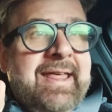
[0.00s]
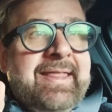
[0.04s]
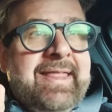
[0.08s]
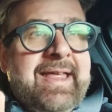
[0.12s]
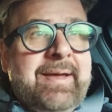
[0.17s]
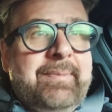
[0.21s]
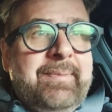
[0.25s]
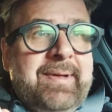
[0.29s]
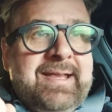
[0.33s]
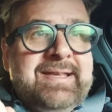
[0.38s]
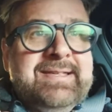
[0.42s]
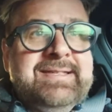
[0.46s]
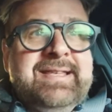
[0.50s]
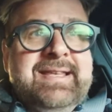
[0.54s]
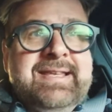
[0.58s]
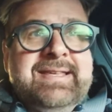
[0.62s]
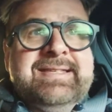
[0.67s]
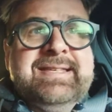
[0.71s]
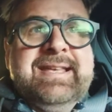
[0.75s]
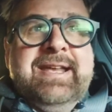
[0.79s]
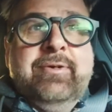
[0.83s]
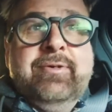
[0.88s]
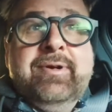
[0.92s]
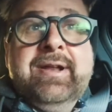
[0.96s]
That means
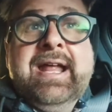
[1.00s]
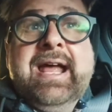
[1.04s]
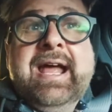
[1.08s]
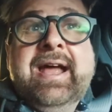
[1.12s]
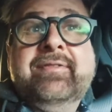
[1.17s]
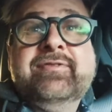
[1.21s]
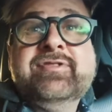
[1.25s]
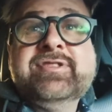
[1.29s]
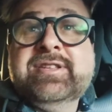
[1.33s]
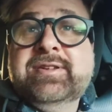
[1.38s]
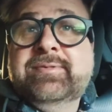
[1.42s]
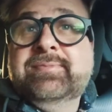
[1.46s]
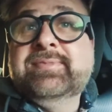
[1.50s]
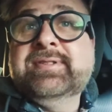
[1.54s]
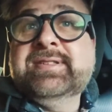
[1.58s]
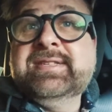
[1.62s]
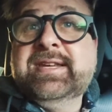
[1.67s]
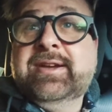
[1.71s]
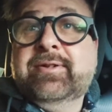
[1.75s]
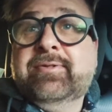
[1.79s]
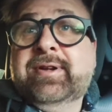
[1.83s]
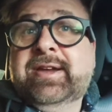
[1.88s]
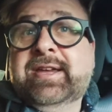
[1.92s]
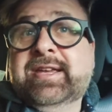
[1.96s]
this thing would have some
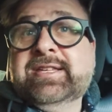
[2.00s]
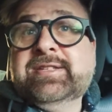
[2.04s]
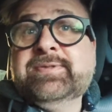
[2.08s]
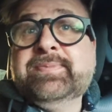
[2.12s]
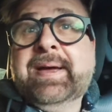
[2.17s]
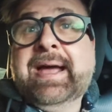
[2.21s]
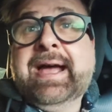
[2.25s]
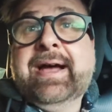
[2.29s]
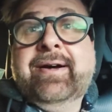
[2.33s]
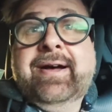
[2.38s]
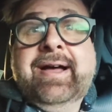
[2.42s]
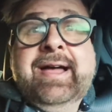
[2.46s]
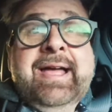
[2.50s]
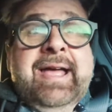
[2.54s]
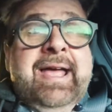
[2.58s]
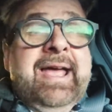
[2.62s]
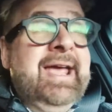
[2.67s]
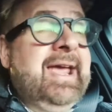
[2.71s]
serious power.